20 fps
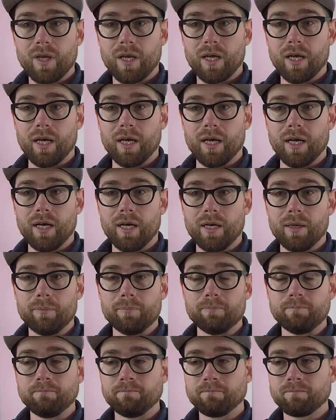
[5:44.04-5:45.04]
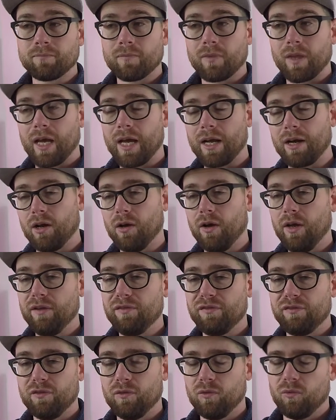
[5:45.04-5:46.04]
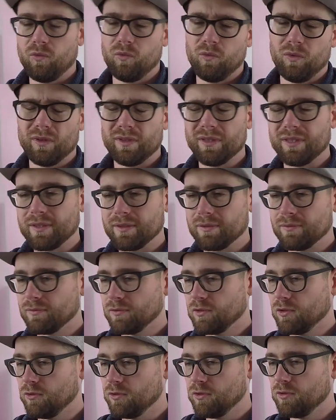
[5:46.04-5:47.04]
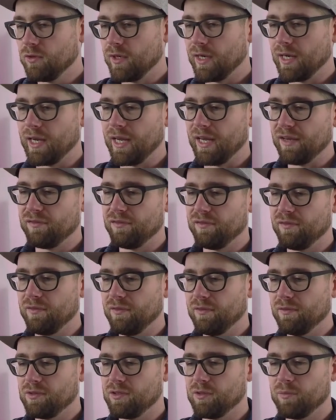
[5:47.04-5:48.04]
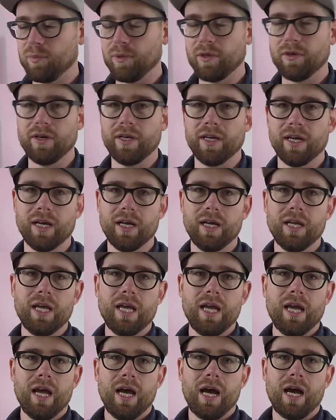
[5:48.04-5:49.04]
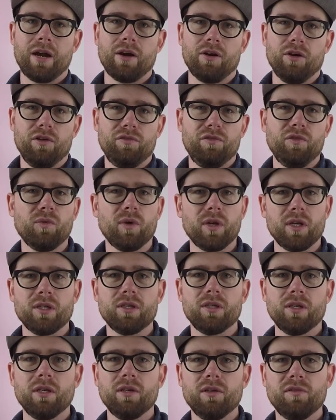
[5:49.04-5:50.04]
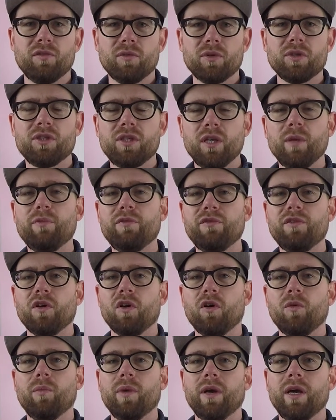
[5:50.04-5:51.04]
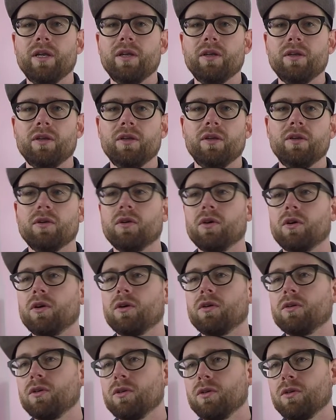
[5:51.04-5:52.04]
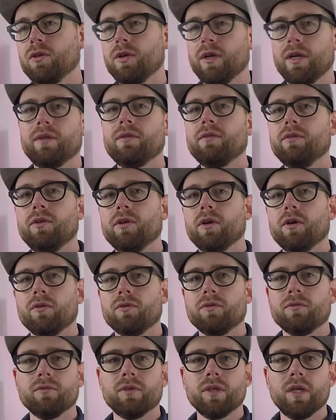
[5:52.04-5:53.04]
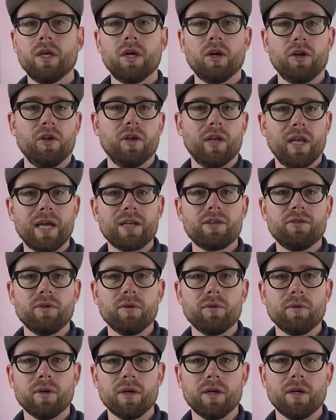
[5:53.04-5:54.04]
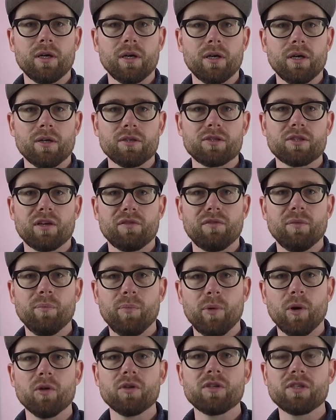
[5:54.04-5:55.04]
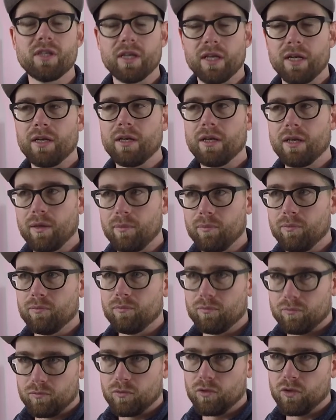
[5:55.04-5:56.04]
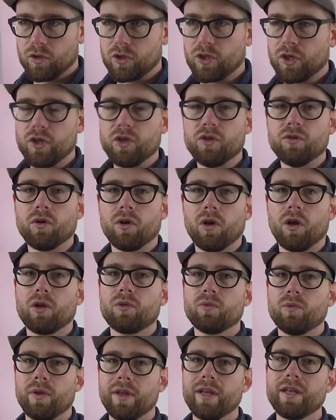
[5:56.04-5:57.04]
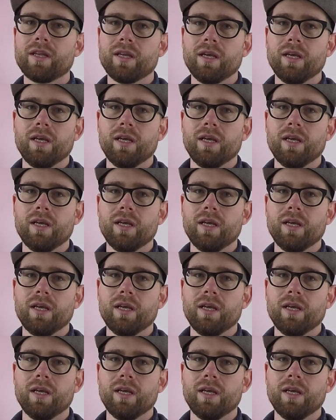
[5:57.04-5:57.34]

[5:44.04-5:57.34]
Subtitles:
I don't know if do I like Superia. I don't know, if you want cheap film and you're good at, you like doing stuff in post, then you can do a lot with it.